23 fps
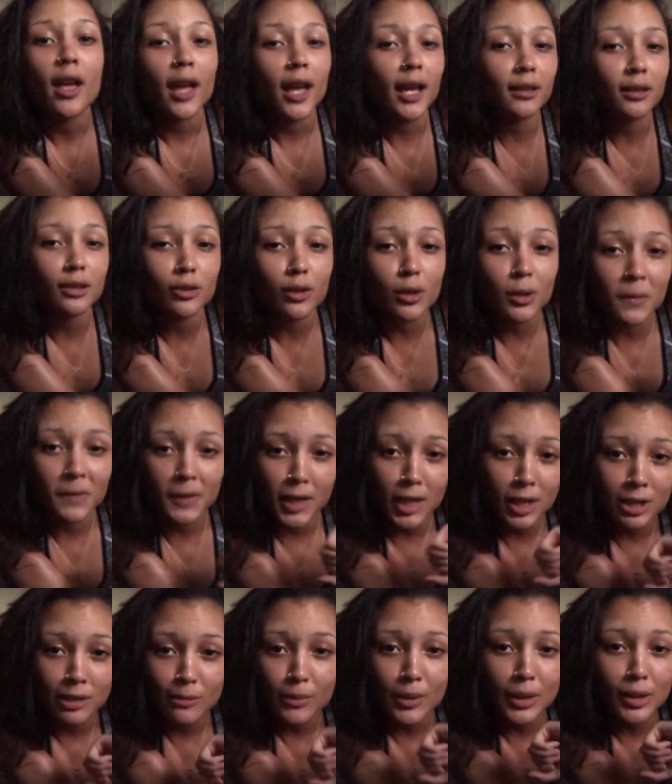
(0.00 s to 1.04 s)
hit the
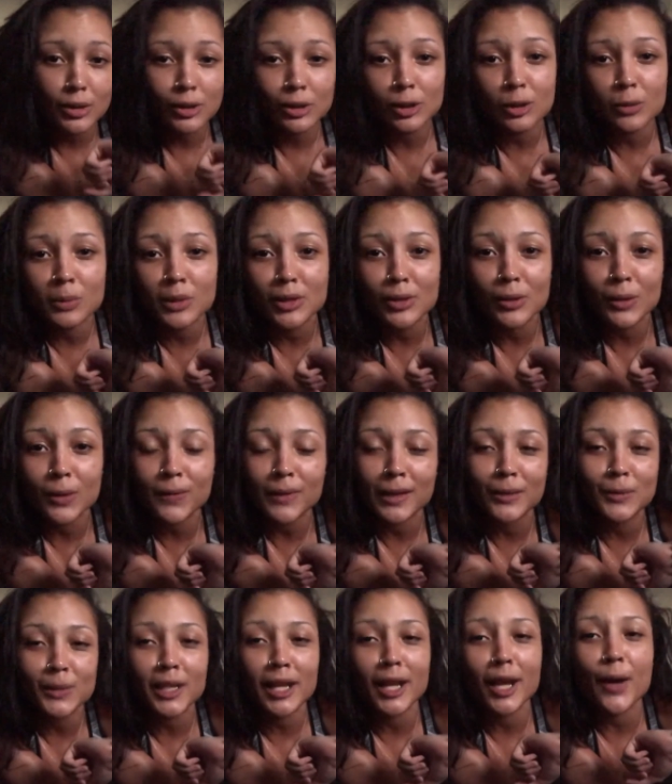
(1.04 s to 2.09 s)
notification bell so you'll be
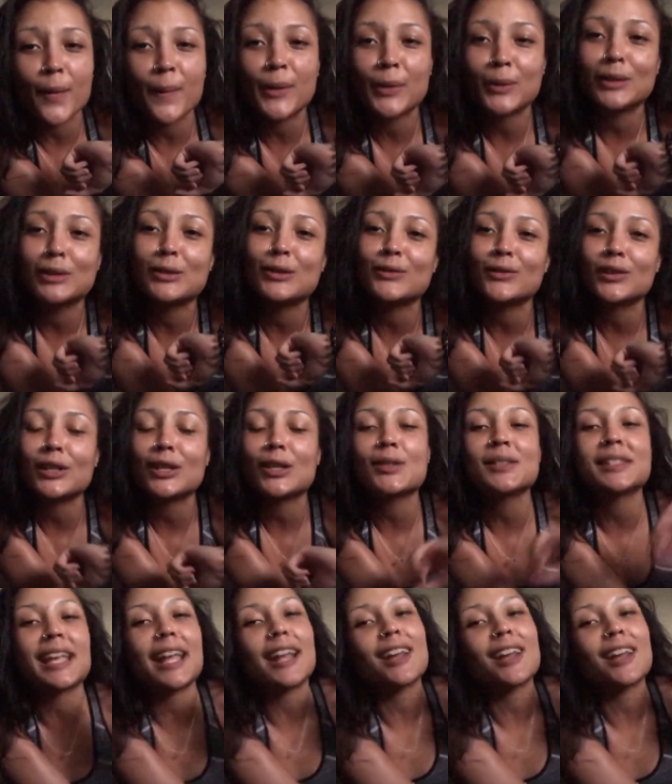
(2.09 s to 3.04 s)
notified when I come out with new videos,